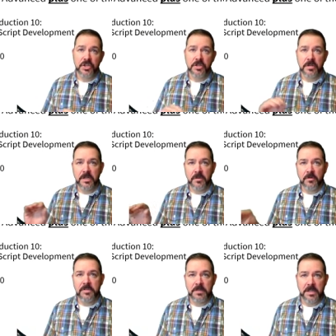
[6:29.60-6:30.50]
you're going to
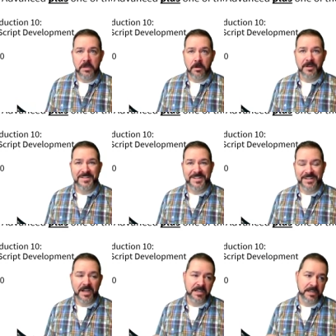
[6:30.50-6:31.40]
go into media arts
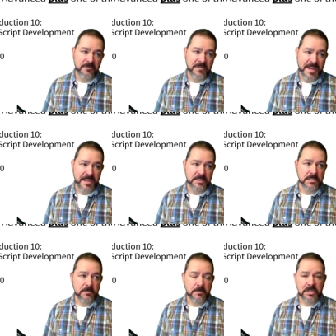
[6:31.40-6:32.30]
9
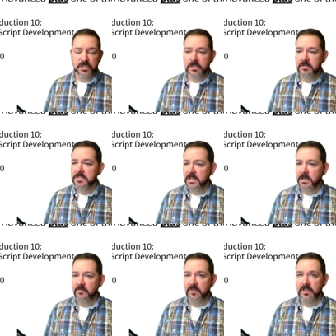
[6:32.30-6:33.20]
advanced. Make sure you
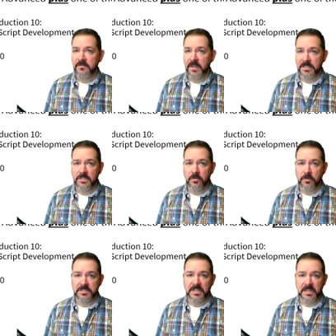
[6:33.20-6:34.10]
sign up for the advanced
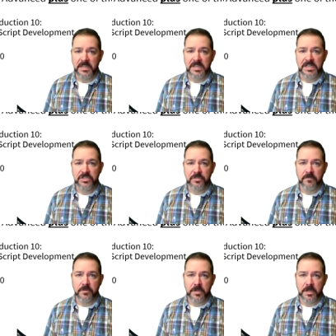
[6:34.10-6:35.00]
course in each
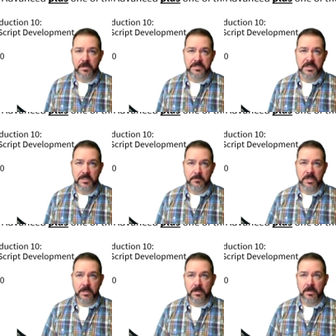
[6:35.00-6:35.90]
of your years in
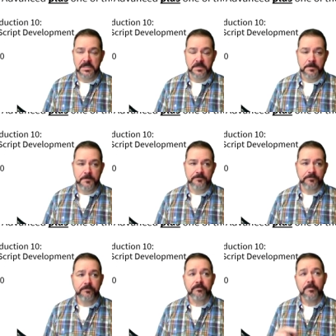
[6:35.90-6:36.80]
media arts.
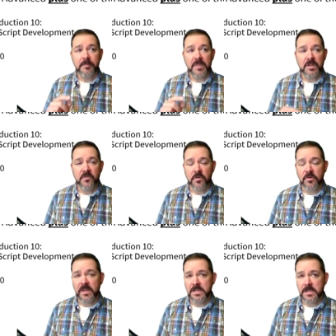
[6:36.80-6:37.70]
For
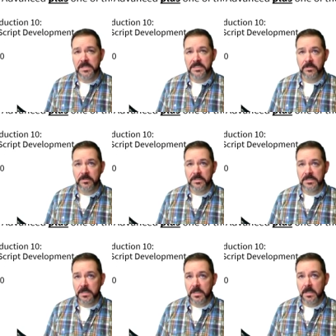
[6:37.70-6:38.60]
grade 9
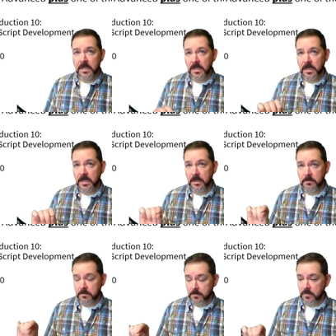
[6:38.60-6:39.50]
students, uh,
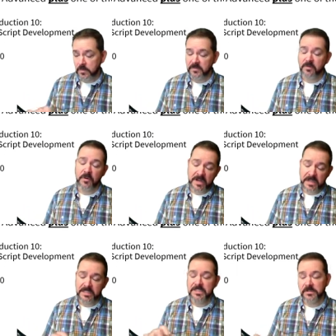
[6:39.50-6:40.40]
or for
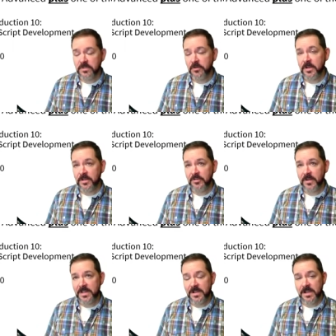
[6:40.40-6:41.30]
grade 8 students going into
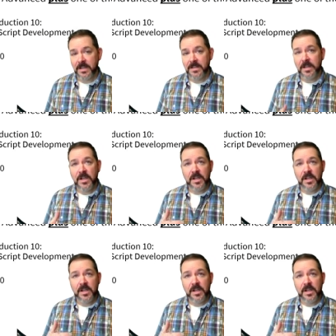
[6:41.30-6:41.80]
grade 9,